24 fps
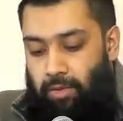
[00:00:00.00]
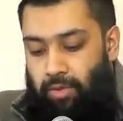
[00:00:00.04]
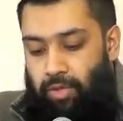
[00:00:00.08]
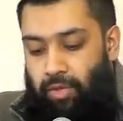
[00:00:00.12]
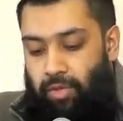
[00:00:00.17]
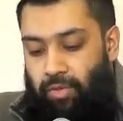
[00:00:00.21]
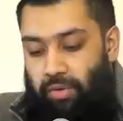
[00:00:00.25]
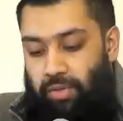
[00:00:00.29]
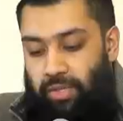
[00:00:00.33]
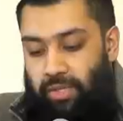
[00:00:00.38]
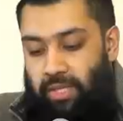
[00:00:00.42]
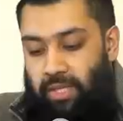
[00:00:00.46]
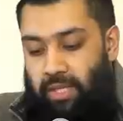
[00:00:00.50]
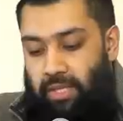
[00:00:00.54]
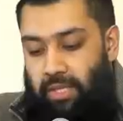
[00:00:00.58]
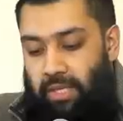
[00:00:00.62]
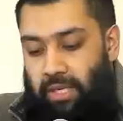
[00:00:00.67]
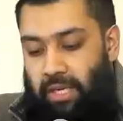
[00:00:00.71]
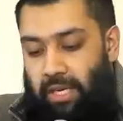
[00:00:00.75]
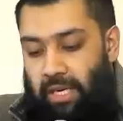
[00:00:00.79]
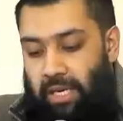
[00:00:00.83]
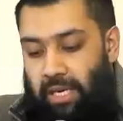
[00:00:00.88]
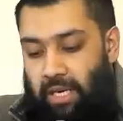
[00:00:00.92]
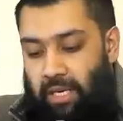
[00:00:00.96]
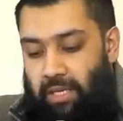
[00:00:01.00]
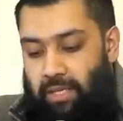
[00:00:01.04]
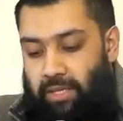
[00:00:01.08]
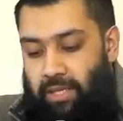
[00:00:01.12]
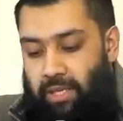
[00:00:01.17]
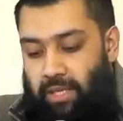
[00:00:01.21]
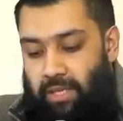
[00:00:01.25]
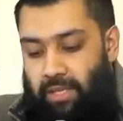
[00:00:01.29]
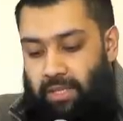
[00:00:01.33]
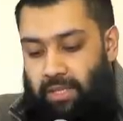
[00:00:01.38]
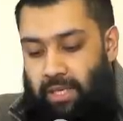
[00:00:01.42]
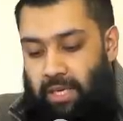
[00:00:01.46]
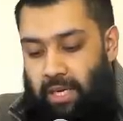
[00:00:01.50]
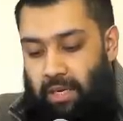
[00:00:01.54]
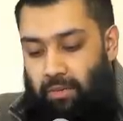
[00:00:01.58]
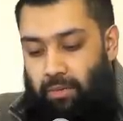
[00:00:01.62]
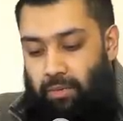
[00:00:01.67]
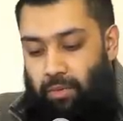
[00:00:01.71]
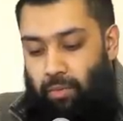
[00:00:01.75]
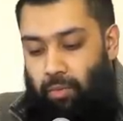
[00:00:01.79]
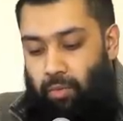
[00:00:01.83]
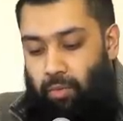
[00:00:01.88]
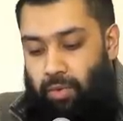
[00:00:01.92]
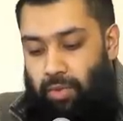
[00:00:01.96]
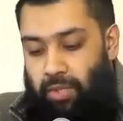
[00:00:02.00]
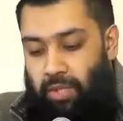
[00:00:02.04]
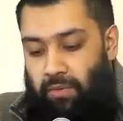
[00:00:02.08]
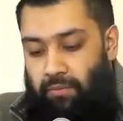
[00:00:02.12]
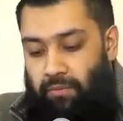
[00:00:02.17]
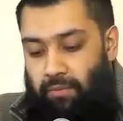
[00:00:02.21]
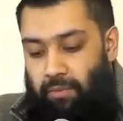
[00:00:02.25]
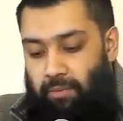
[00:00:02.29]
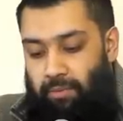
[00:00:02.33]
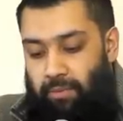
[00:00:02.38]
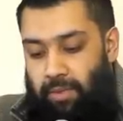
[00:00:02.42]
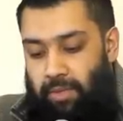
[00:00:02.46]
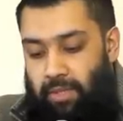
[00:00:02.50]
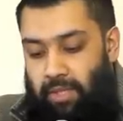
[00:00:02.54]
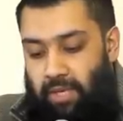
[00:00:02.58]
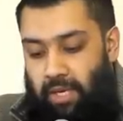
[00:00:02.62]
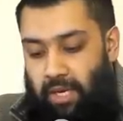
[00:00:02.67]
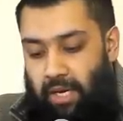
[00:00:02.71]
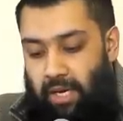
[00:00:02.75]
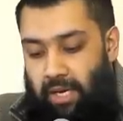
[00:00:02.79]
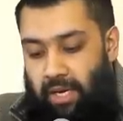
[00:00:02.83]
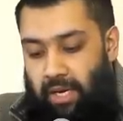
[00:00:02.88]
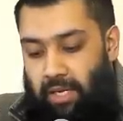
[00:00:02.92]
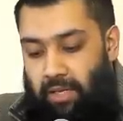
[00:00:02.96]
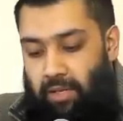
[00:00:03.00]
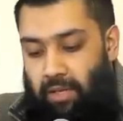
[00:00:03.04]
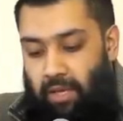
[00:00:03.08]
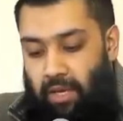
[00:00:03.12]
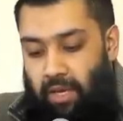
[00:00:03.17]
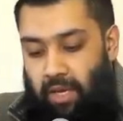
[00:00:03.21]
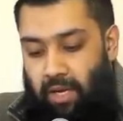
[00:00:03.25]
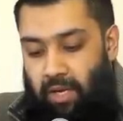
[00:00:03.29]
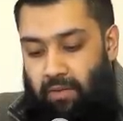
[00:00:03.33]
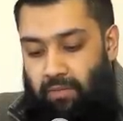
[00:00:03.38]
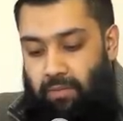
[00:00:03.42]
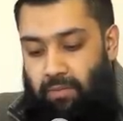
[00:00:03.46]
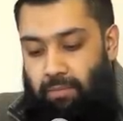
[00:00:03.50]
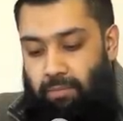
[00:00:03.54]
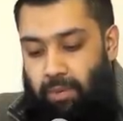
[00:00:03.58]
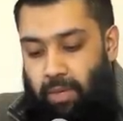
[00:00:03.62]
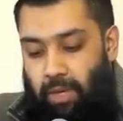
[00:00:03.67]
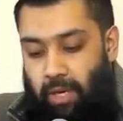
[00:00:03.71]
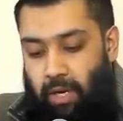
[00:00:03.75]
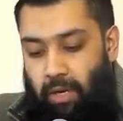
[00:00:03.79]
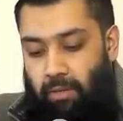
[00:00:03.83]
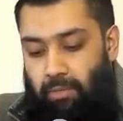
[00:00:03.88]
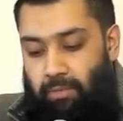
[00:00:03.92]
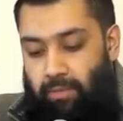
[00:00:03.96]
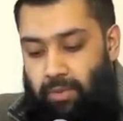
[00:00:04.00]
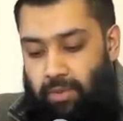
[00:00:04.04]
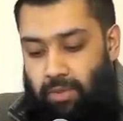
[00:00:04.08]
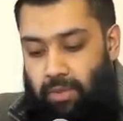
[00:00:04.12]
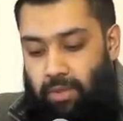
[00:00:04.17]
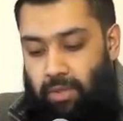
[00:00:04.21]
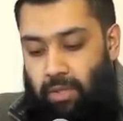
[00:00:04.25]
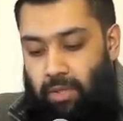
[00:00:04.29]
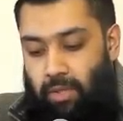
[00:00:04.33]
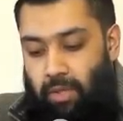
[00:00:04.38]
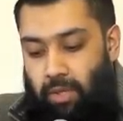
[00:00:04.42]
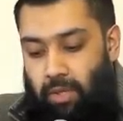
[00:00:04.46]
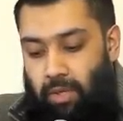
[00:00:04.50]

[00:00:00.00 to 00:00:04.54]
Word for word: Do you not see that Allah sends down the water from the sky and the earth and becomes